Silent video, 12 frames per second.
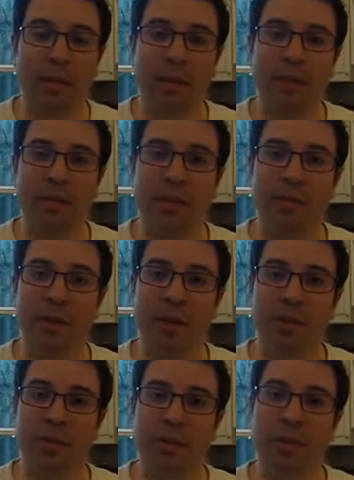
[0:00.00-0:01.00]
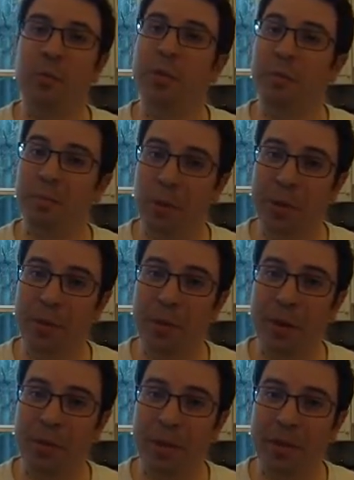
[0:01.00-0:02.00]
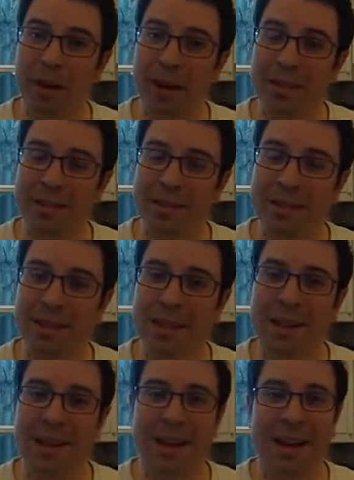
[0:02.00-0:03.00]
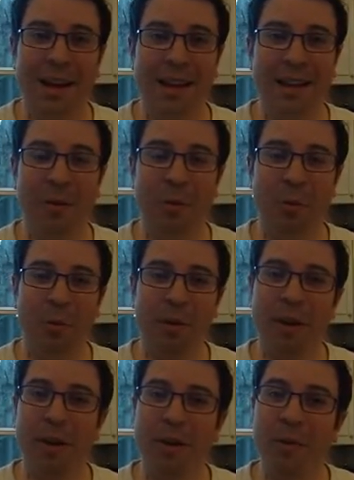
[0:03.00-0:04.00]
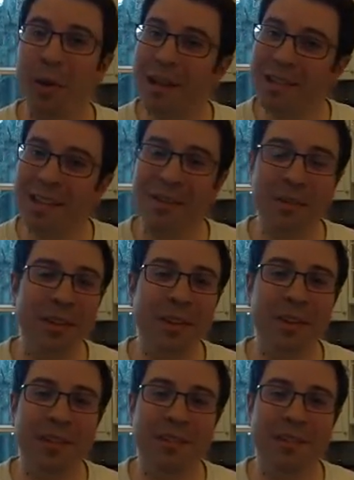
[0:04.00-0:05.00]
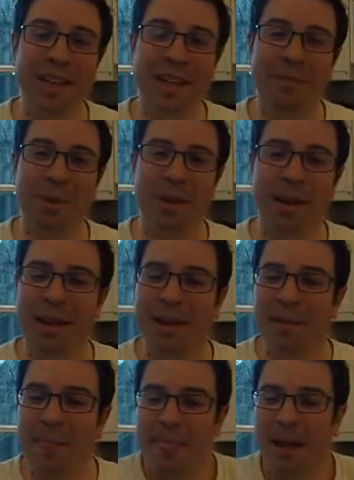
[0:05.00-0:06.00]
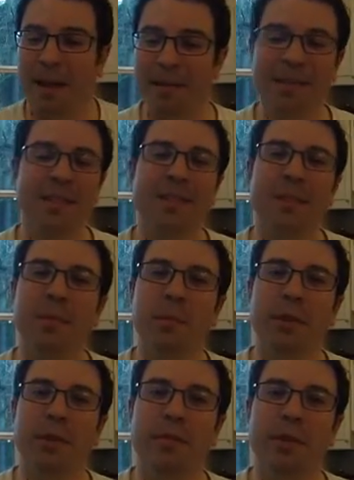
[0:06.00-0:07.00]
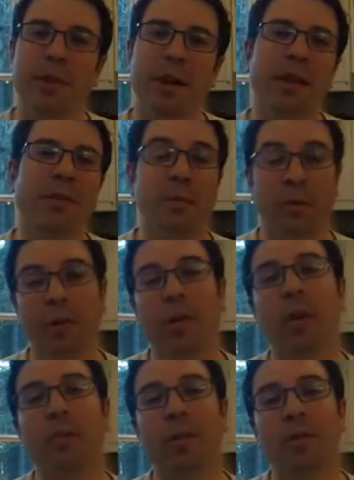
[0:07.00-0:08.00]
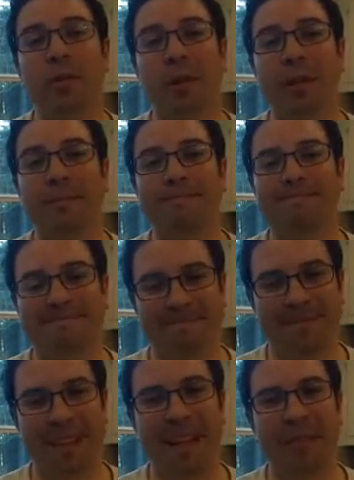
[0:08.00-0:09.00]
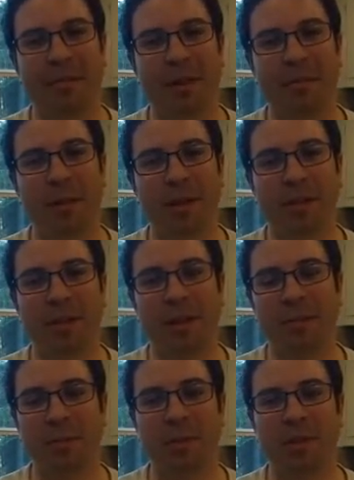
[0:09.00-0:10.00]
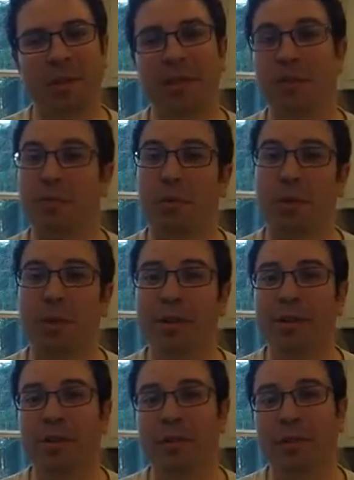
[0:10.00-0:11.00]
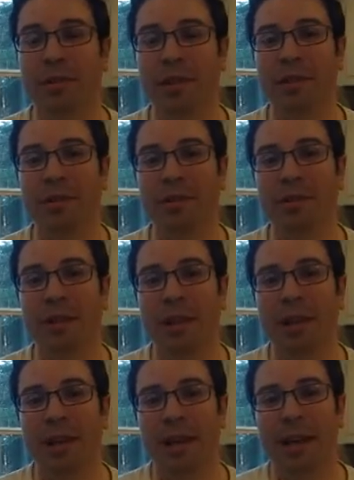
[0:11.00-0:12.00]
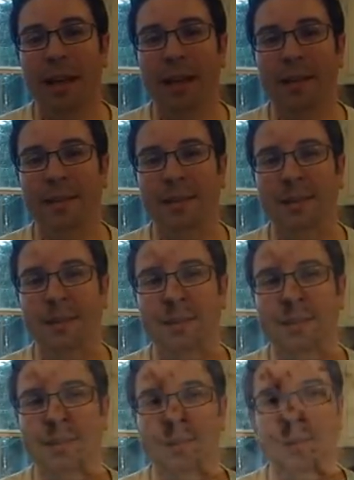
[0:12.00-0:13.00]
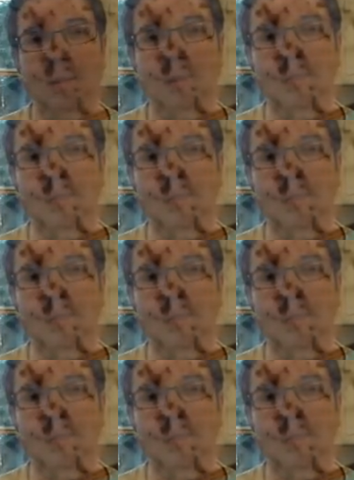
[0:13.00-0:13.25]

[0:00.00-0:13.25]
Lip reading: love to see pictures of you with your Buoy 21 rods. That would warm my heart in ways I don't think you'd understand, but this is something we did for you guys, and we really hope you enjoy it. Thank you very much. I appreciate you supporting us over the years, and keep